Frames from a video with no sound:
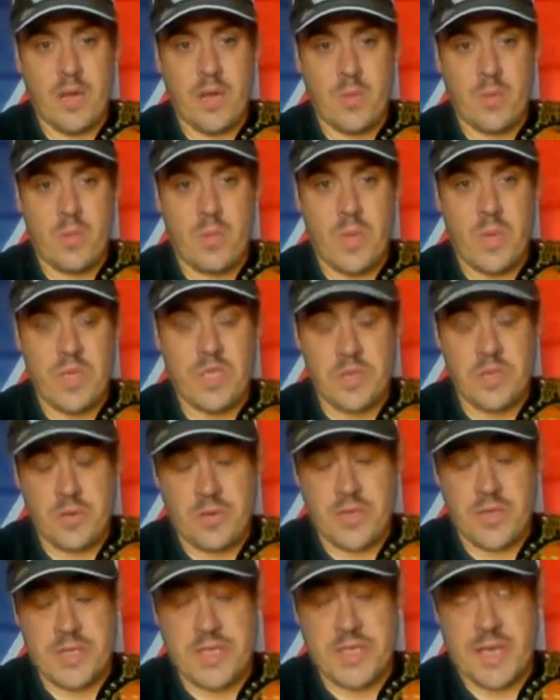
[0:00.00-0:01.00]

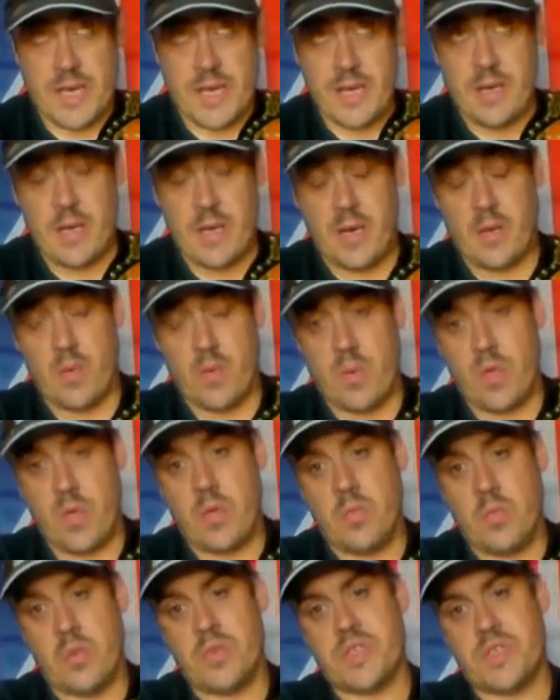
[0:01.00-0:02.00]
original design
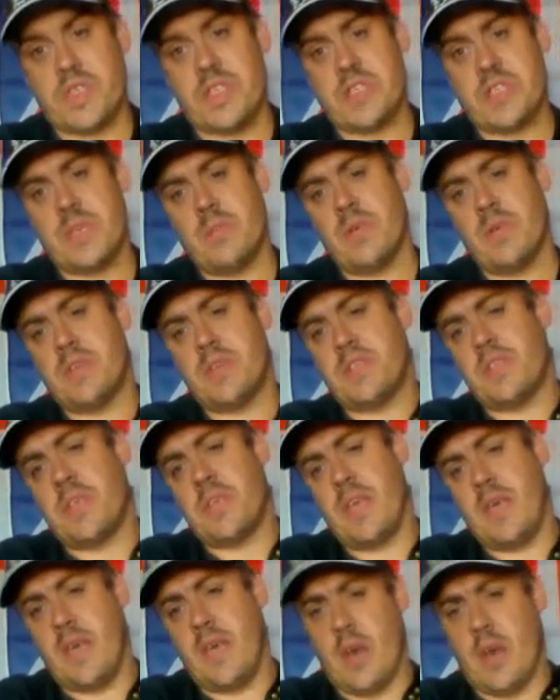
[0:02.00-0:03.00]
was similar to
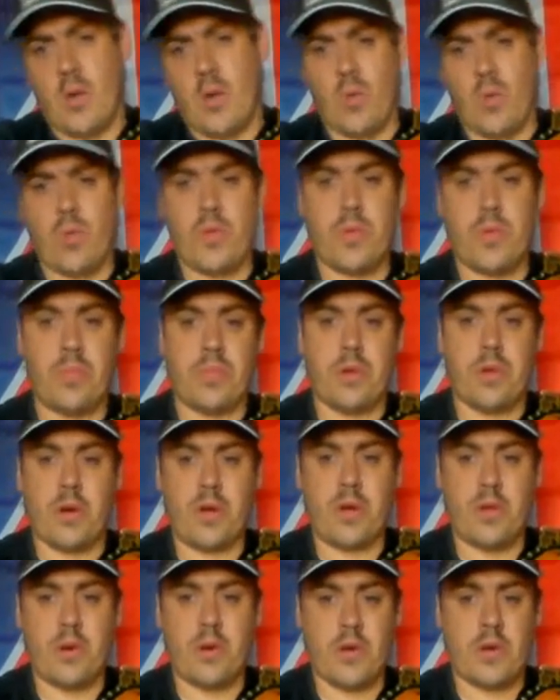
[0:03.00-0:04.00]
the old
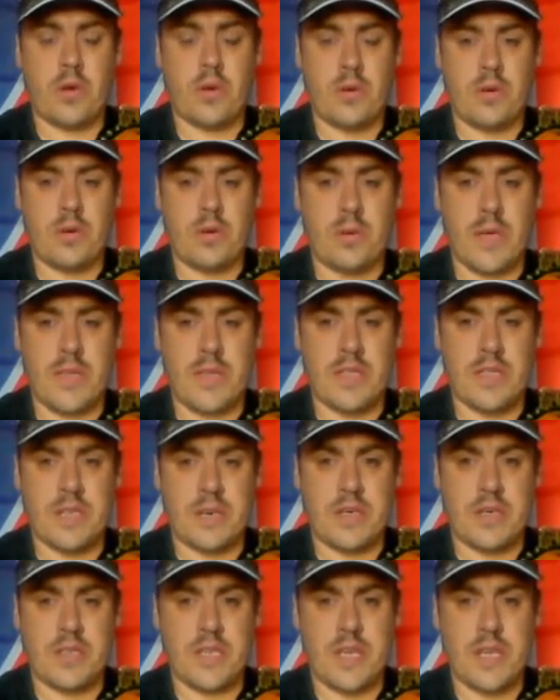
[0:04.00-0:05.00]
block logo
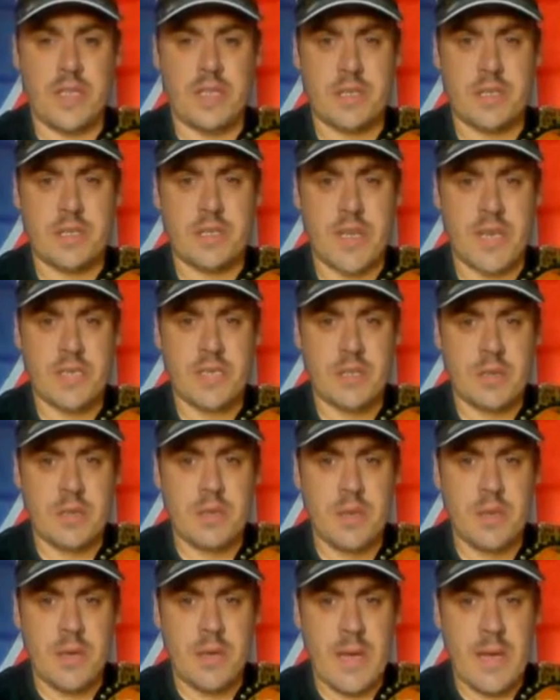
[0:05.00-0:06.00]
Intercontinental title,
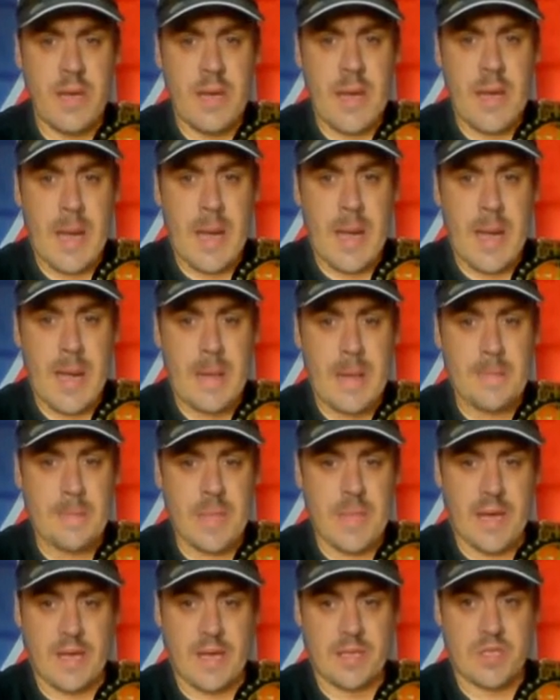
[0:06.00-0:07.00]

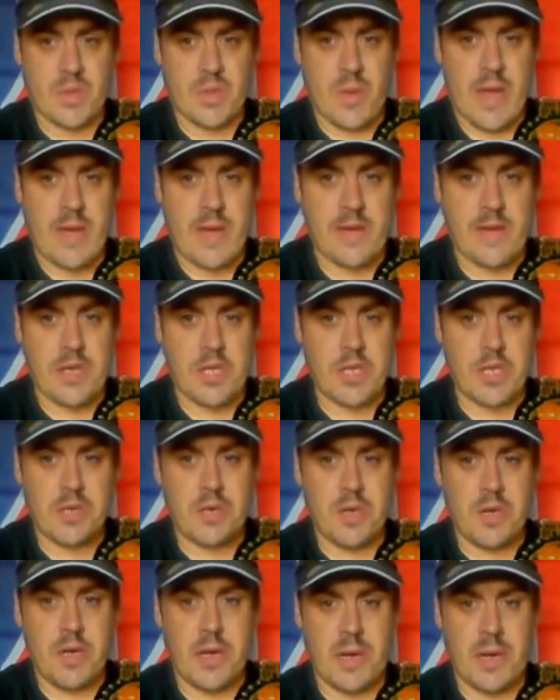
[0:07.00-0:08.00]
like squarish,
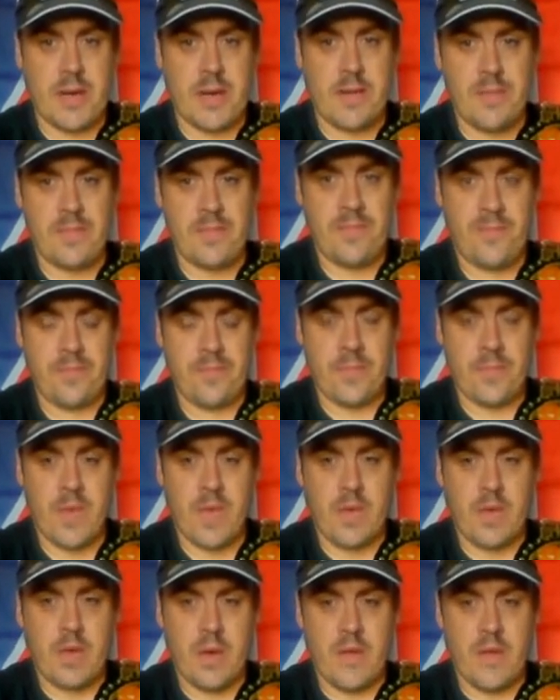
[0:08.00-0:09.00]

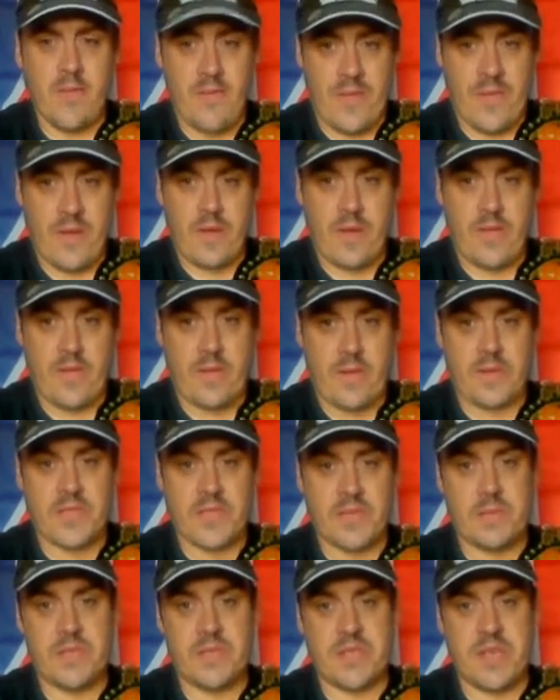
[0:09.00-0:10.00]
very
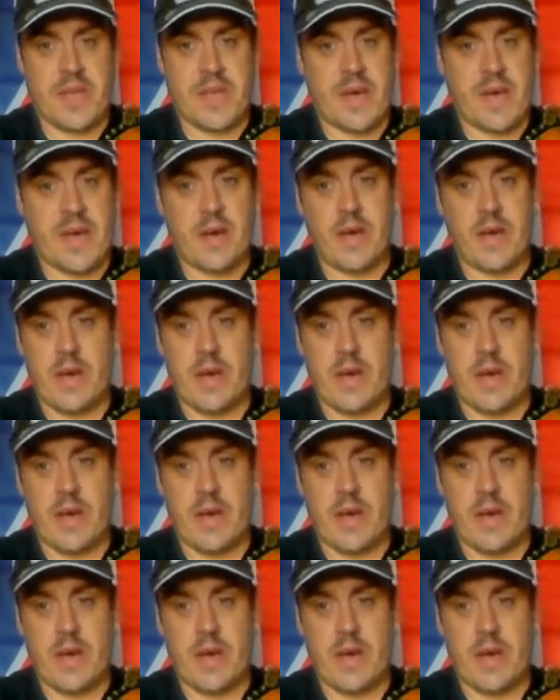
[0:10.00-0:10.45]
similar to that.